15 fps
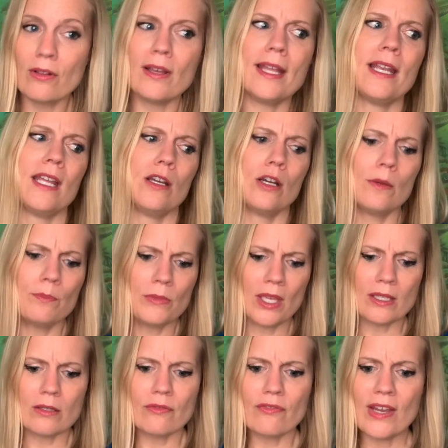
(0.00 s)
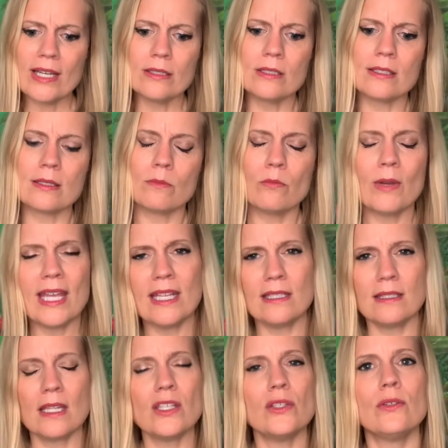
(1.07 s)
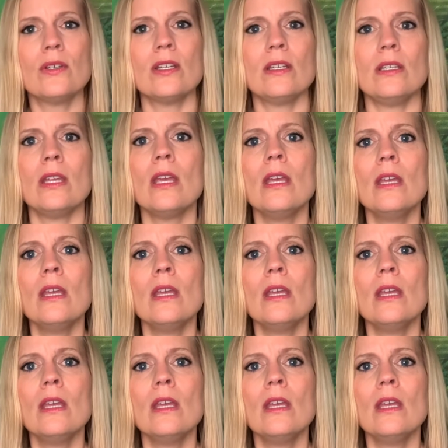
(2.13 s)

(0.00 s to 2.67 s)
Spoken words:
and I hope that you found some ways that you could